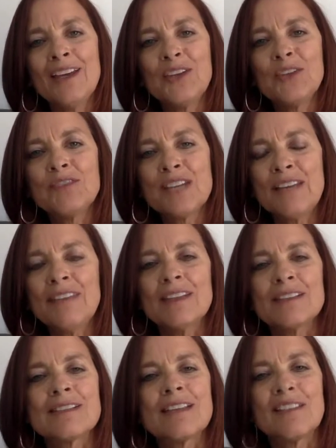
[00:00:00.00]
you've done
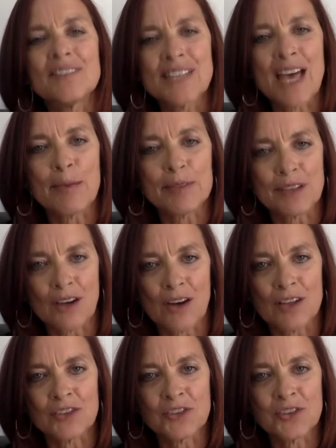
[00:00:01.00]
this
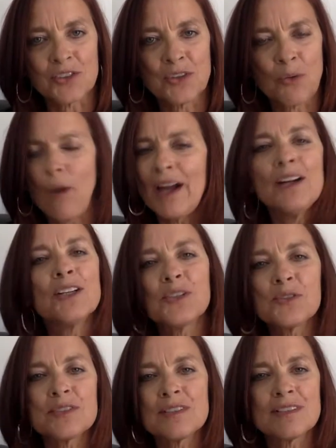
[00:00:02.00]
self-sabotage. Why are
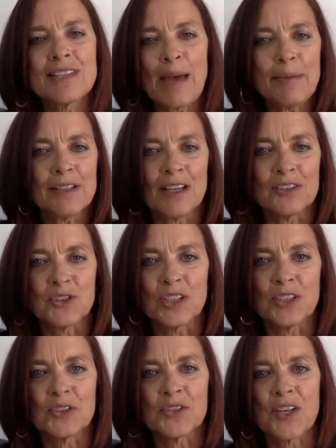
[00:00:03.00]
you sabotaging
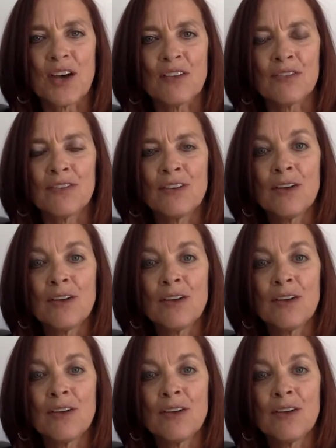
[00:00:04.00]
yourself?